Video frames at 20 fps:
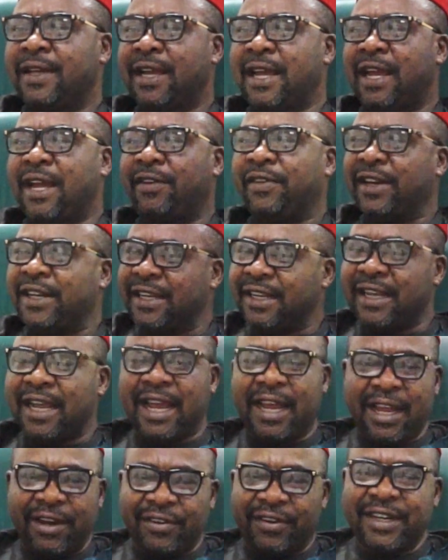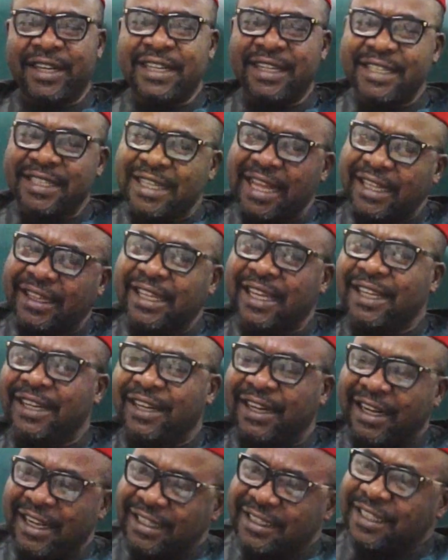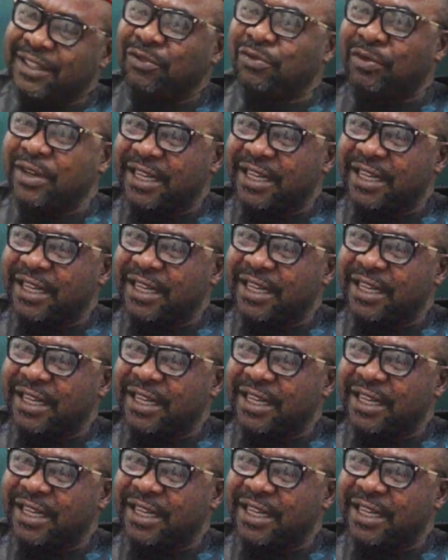I had already started relating